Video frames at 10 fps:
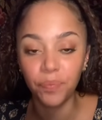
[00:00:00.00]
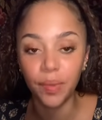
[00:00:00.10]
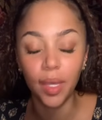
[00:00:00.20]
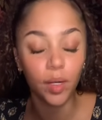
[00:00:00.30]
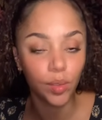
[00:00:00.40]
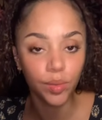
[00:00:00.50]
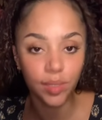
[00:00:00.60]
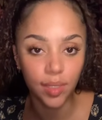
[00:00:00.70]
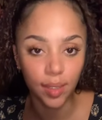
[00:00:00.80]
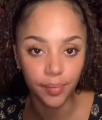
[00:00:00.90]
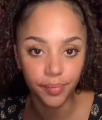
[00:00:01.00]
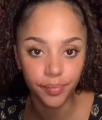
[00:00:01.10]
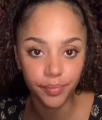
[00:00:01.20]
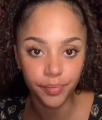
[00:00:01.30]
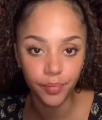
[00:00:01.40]
includes them.
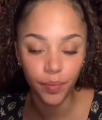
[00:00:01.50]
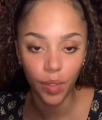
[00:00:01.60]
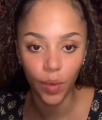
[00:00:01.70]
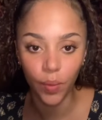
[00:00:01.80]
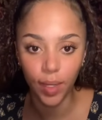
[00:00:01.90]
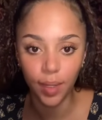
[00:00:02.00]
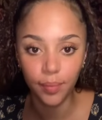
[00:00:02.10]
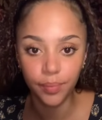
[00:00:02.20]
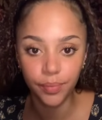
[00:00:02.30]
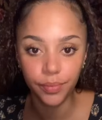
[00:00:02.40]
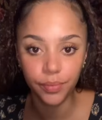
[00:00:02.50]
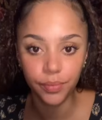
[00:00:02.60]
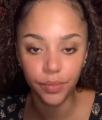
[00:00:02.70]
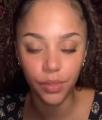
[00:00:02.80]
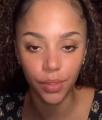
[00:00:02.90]
Okay,
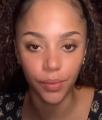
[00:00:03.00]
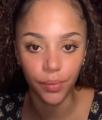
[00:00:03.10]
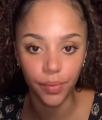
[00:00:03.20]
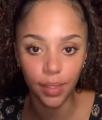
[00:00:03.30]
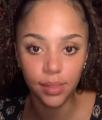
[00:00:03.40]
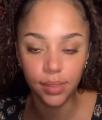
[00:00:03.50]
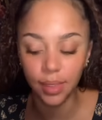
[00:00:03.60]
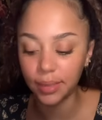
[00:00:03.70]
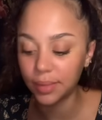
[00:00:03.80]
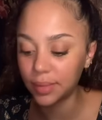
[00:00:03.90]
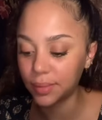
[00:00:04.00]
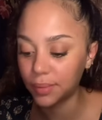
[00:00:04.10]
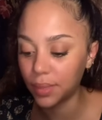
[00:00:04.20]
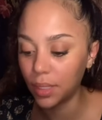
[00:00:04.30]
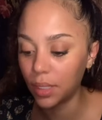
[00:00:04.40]
so that's nice.
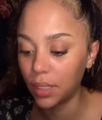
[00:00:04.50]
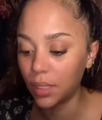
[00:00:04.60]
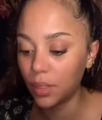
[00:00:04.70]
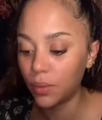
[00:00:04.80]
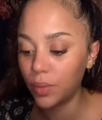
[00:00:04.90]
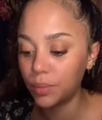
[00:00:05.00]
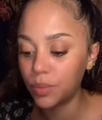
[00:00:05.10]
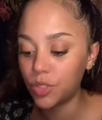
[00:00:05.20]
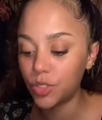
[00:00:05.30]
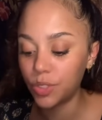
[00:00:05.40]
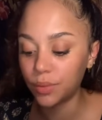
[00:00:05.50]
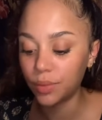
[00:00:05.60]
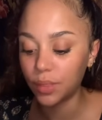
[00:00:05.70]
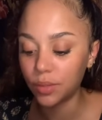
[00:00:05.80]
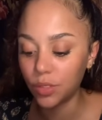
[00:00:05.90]
With the Magician
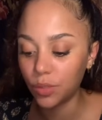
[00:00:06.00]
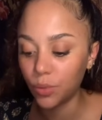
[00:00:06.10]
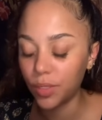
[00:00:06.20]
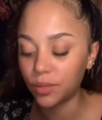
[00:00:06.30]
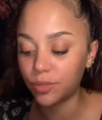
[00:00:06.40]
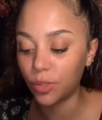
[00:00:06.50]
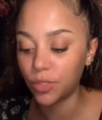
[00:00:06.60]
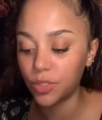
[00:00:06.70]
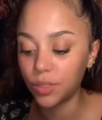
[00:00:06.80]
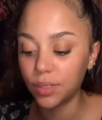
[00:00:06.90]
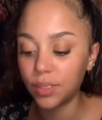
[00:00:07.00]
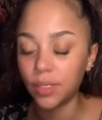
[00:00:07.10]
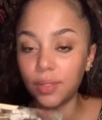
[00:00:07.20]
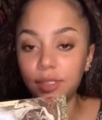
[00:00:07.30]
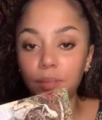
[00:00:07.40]
to the Wheel of Fortune, this could
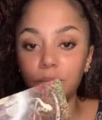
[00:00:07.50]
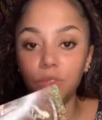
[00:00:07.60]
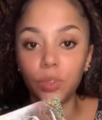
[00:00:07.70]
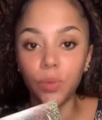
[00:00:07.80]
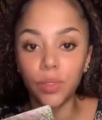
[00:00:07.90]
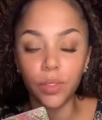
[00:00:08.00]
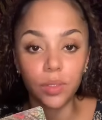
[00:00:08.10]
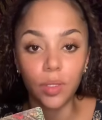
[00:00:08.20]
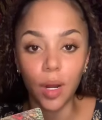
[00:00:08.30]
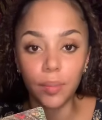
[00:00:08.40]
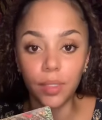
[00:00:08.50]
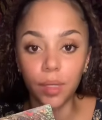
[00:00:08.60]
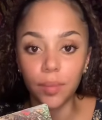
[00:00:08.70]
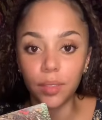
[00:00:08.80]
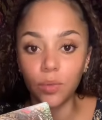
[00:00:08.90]
have something to do with good karma
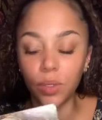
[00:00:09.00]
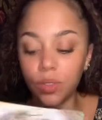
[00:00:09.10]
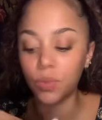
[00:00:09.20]
coming one's